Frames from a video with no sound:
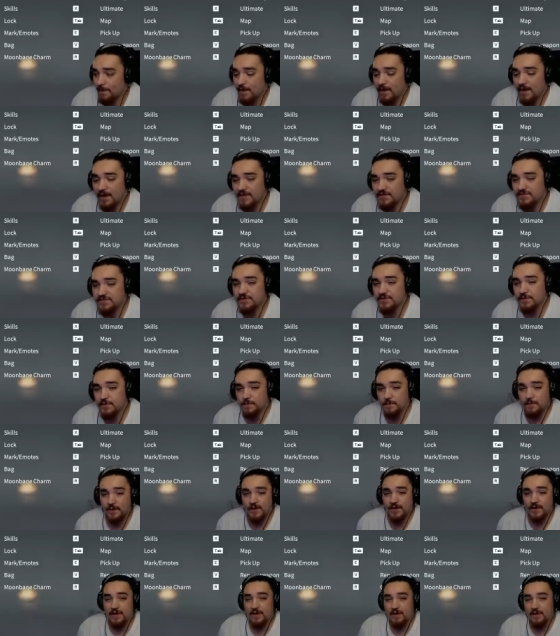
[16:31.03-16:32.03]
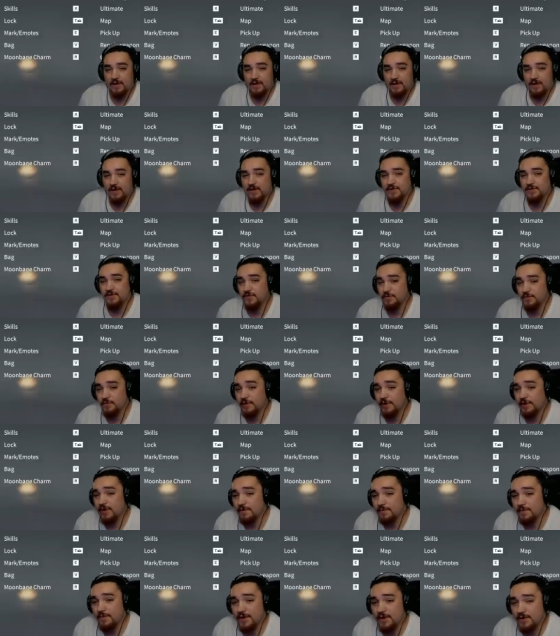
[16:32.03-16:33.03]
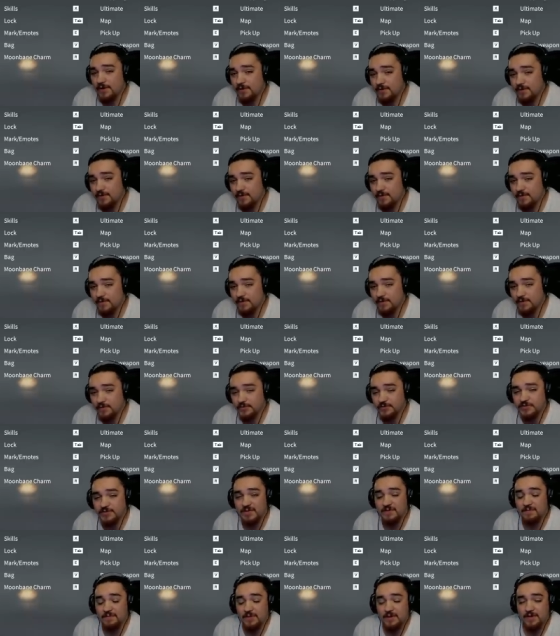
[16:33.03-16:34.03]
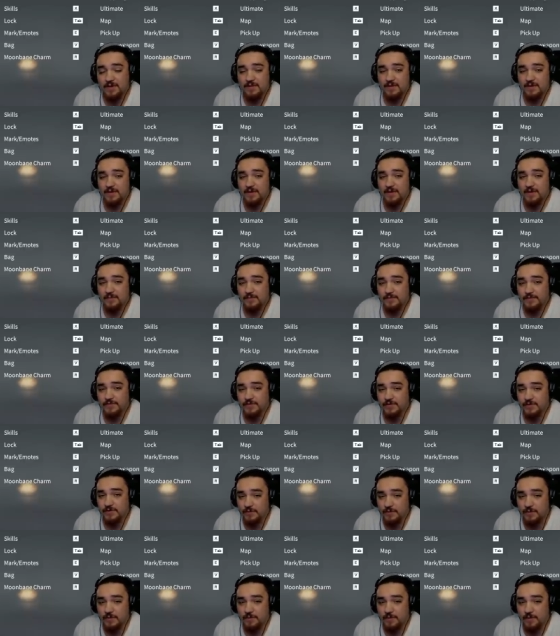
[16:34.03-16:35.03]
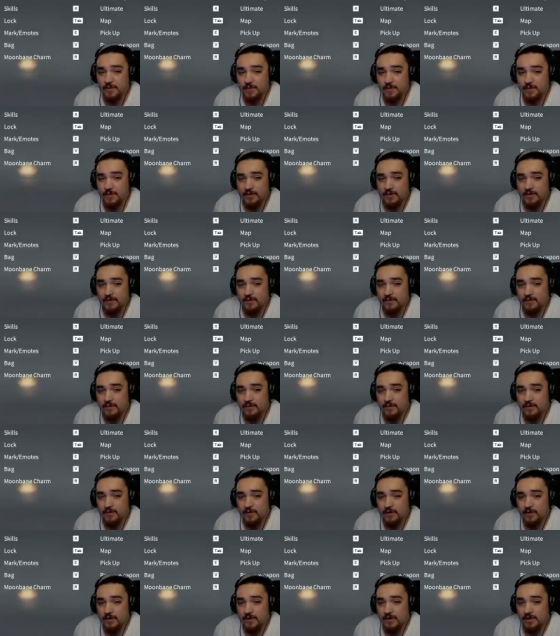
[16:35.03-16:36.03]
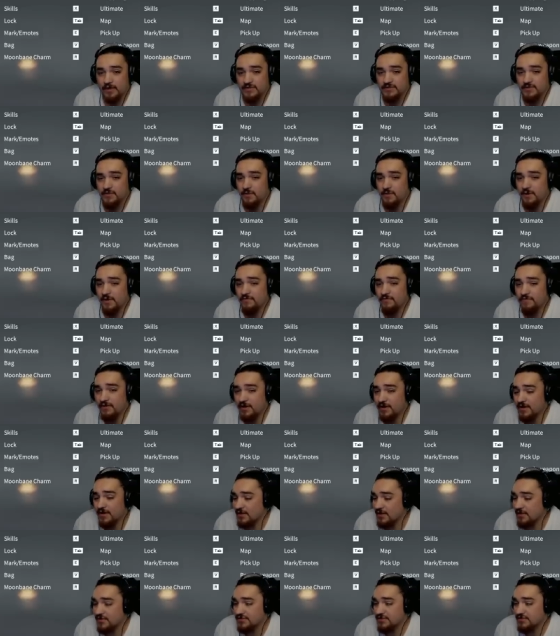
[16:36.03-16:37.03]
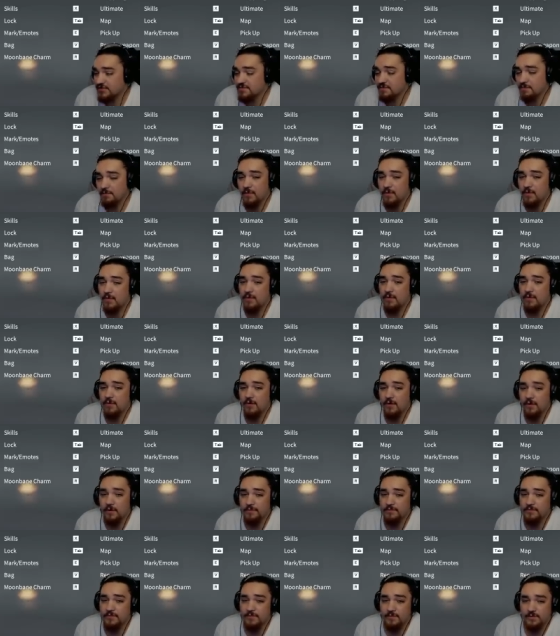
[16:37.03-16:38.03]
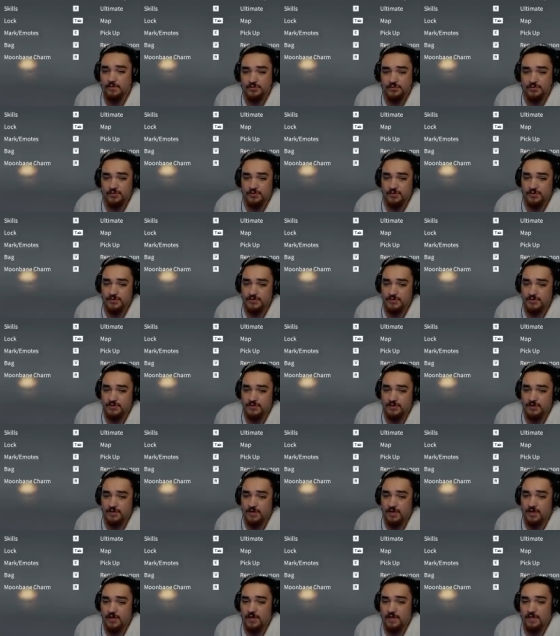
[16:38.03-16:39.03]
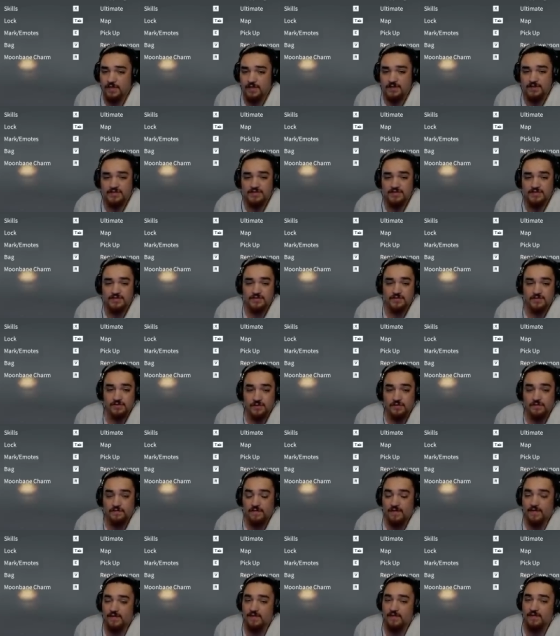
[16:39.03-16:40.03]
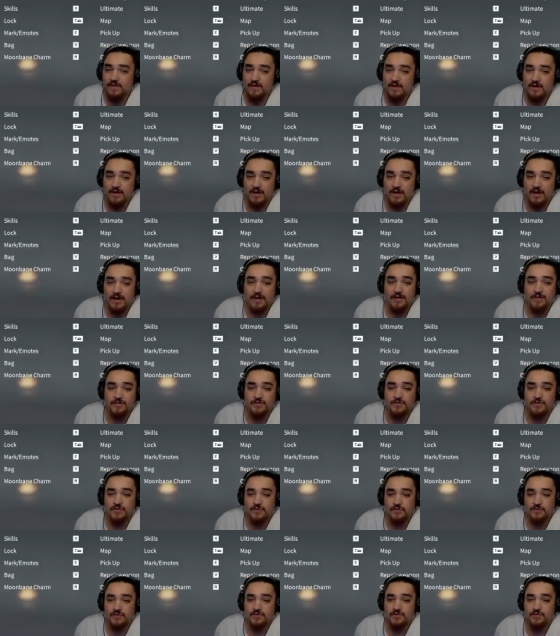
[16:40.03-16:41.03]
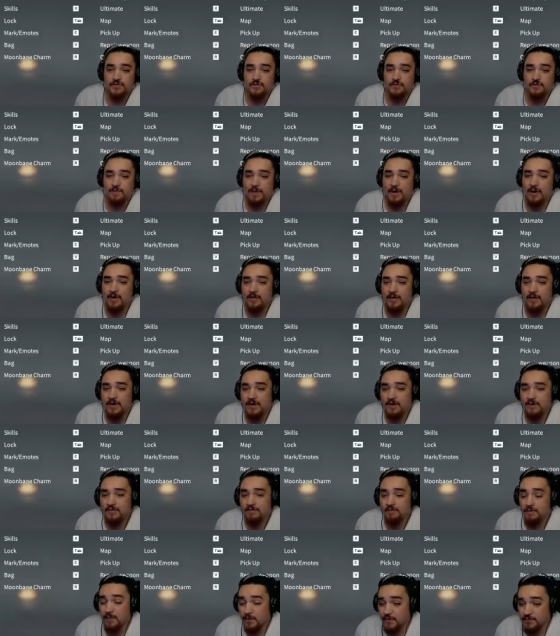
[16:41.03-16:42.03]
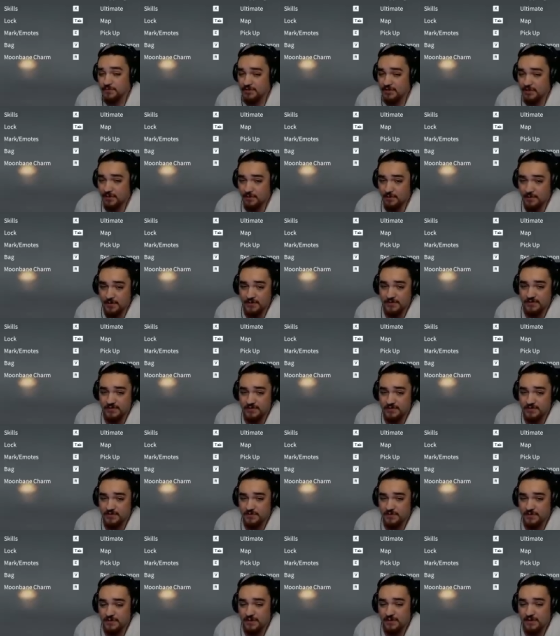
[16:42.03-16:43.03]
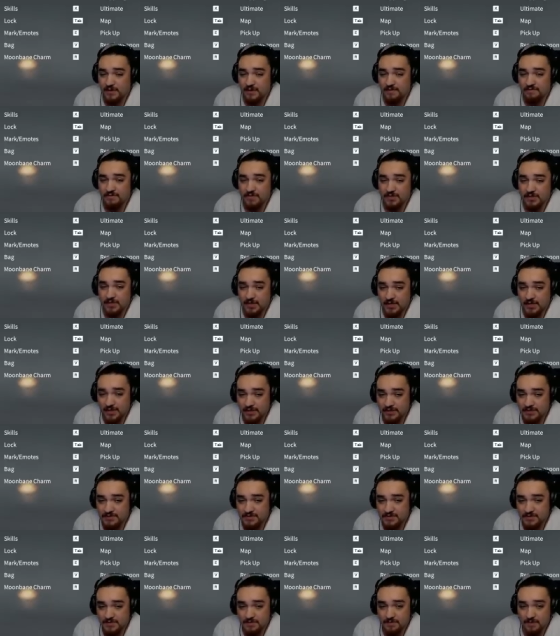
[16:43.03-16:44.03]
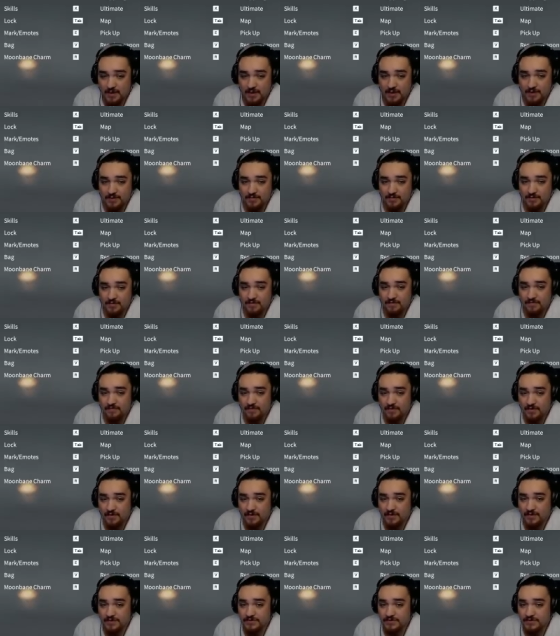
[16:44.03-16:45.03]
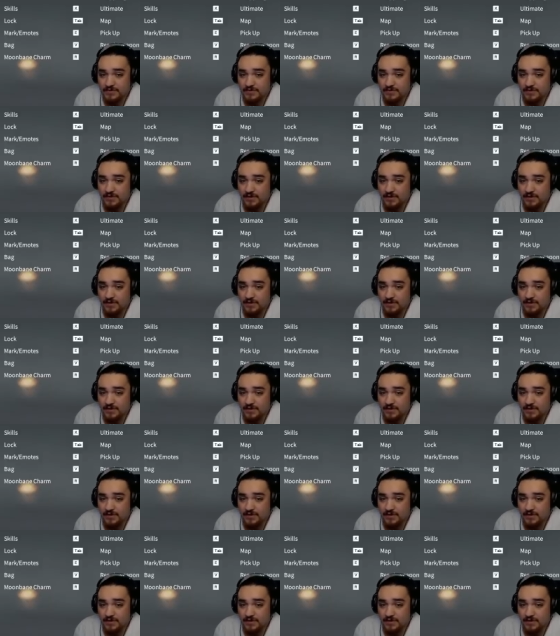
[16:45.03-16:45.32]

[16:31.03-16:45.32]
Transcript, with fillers: As a new player, I do recommend that you start playing the game using quick parry, as quite frankly, it's just more optimal choice. This is due to the fact that it allows you to parry out of most animations without having to cancel it manually first.